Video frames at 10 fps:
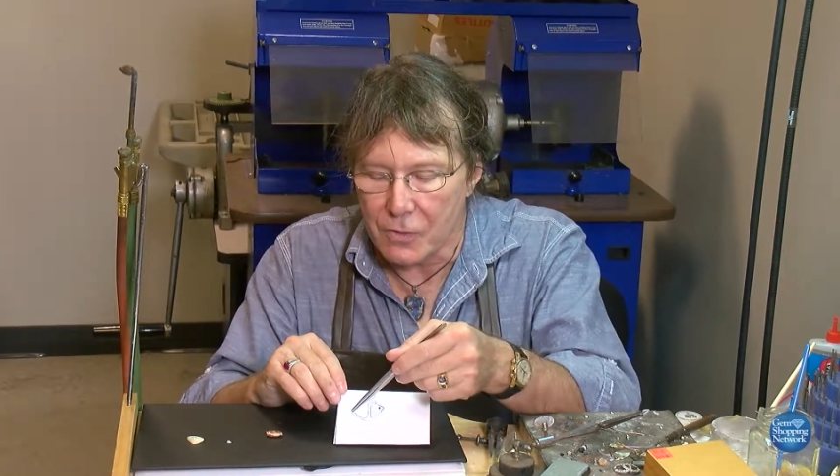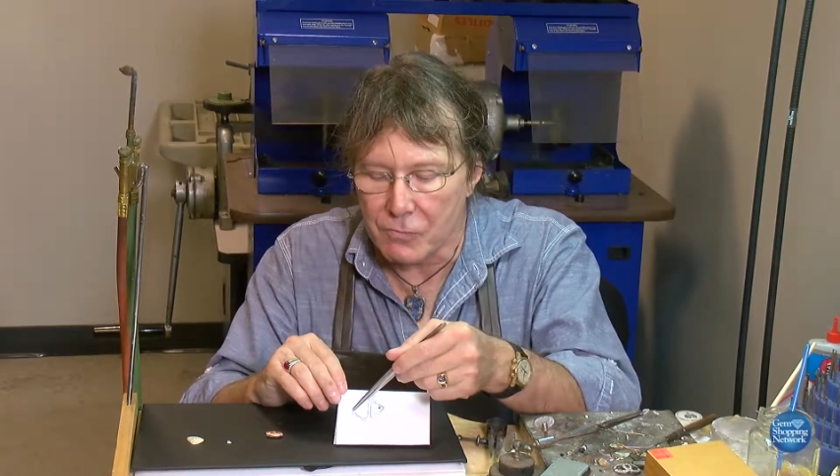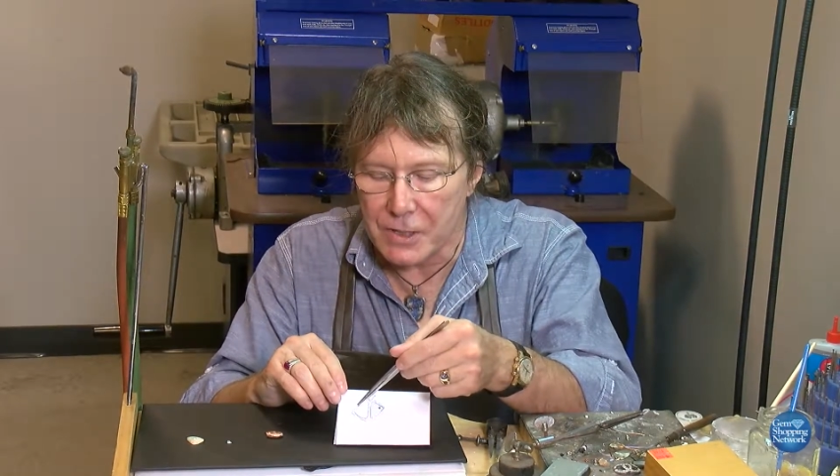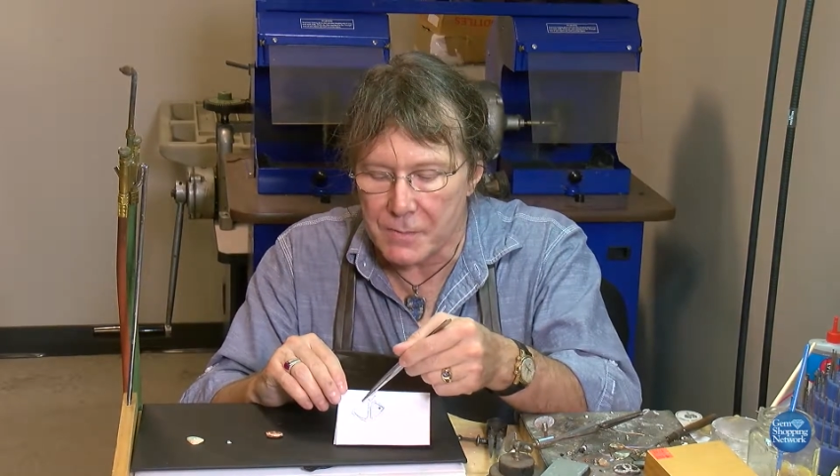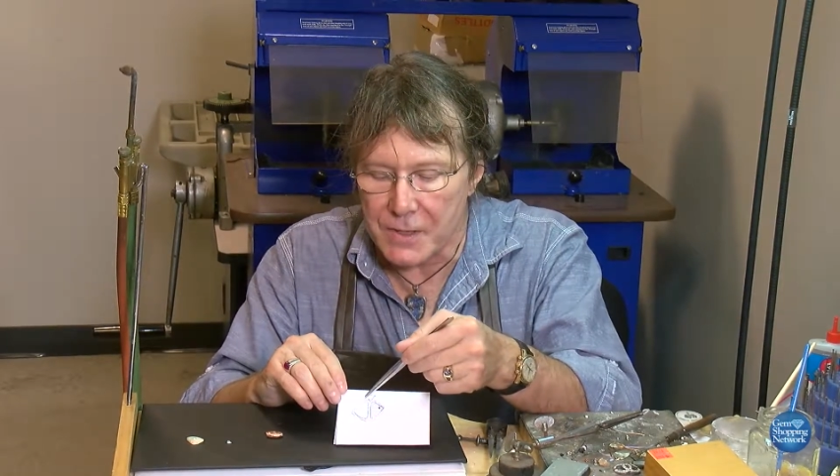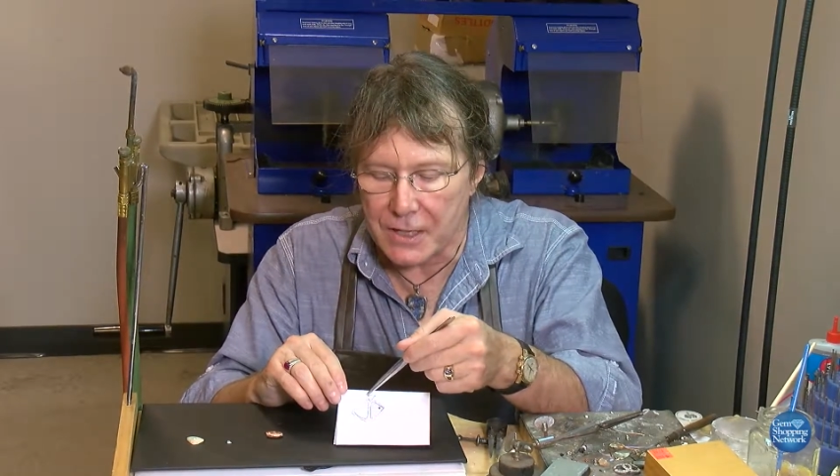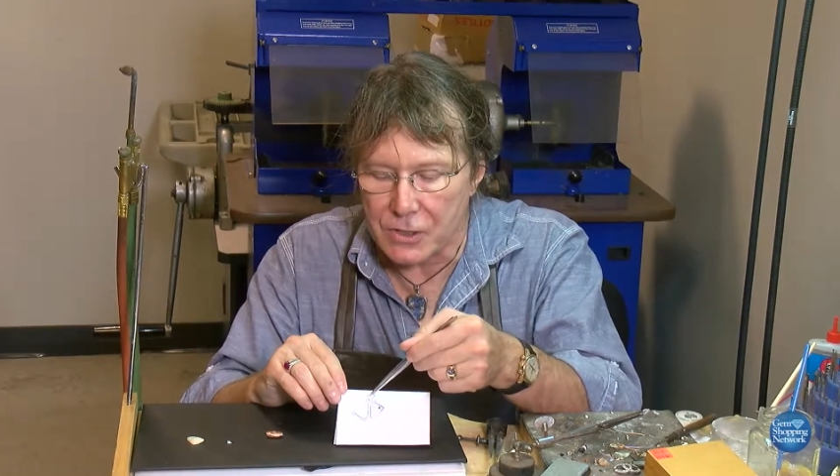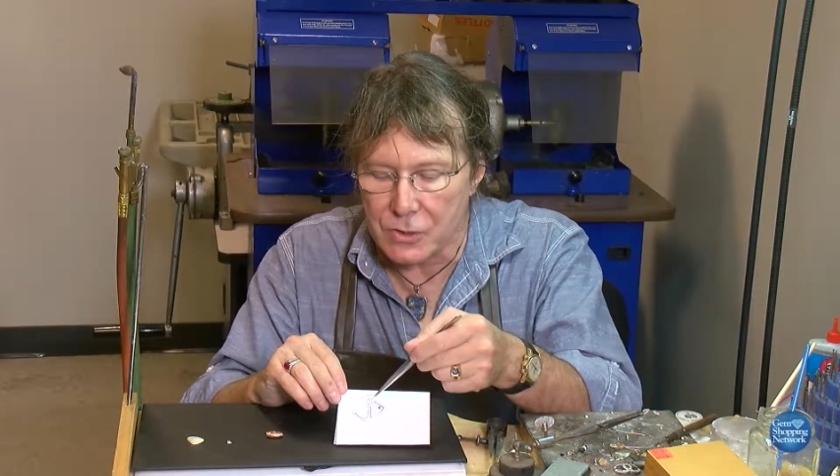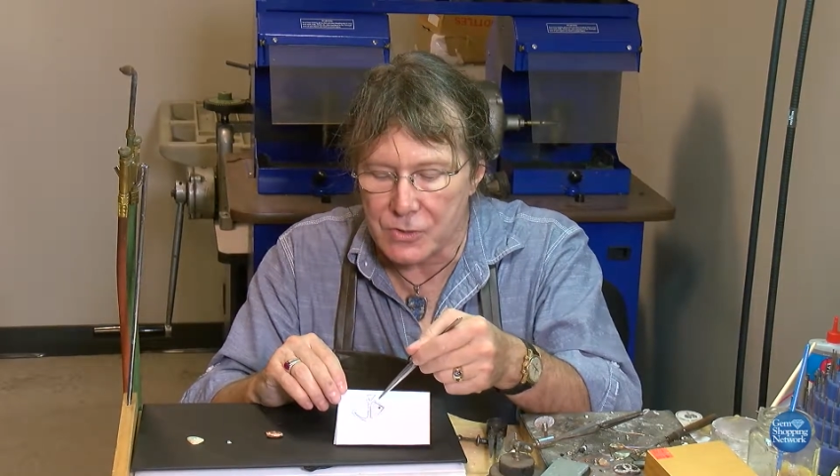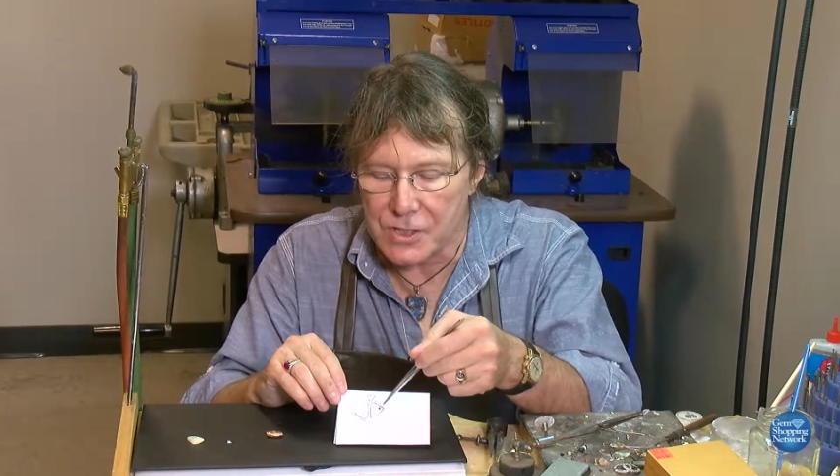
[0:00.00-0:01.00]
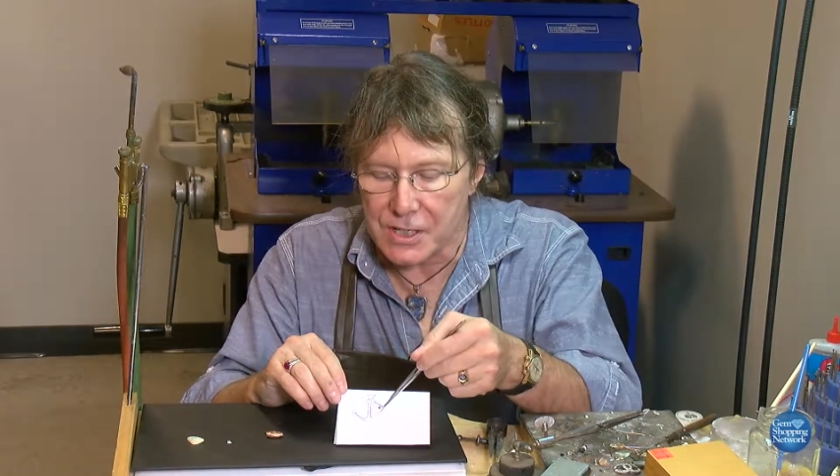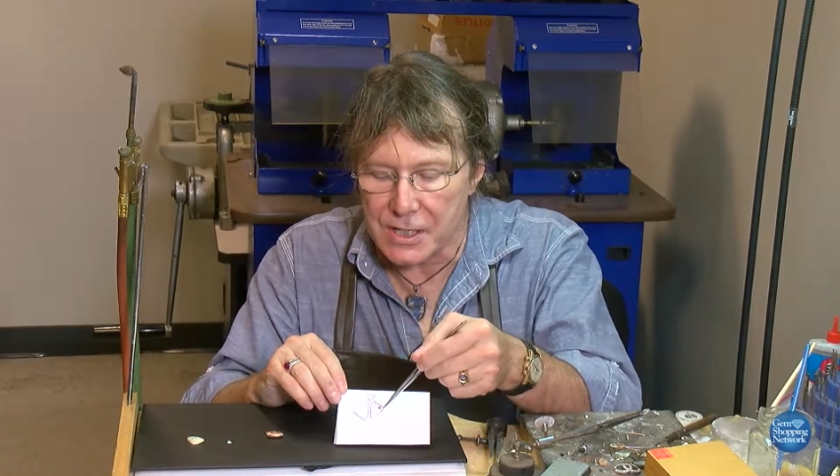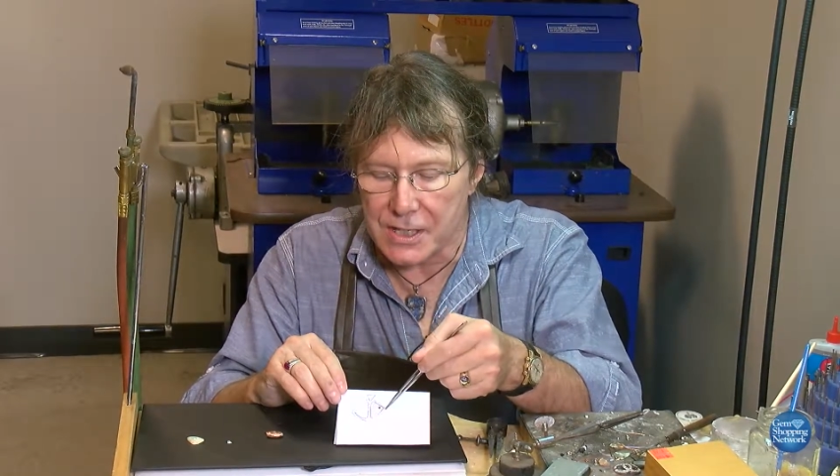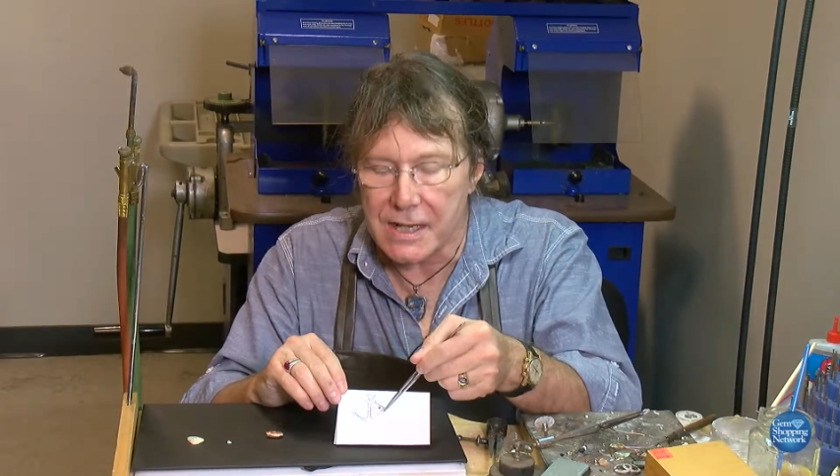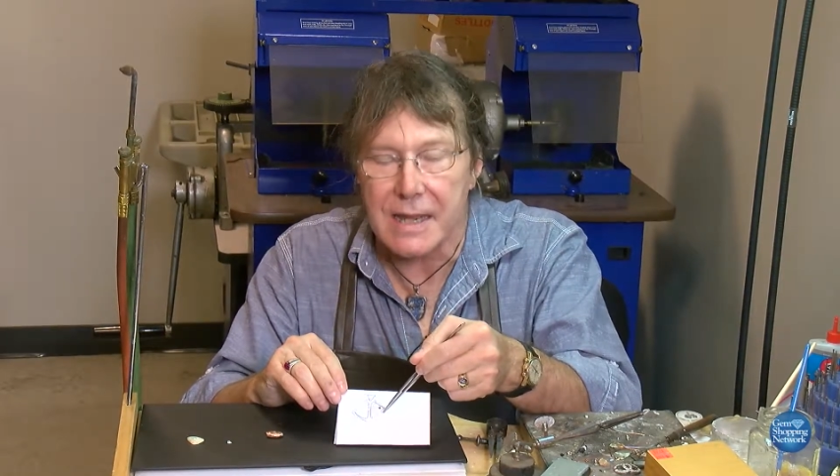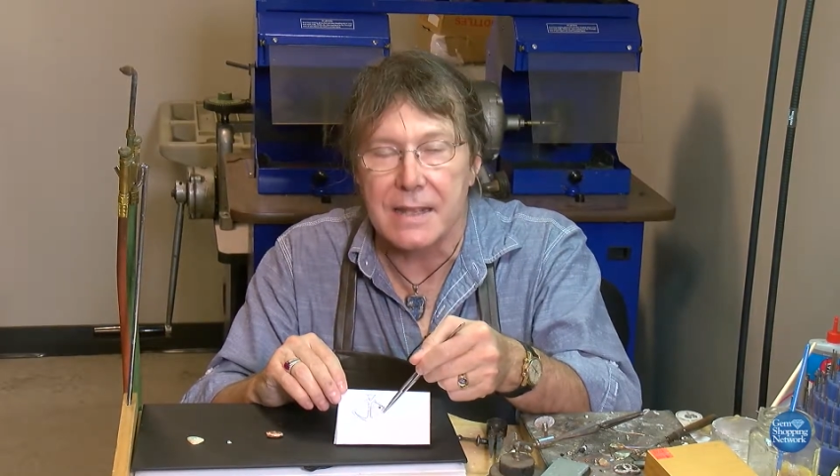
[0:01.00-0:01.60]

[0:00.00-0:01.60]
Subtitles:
rim that you see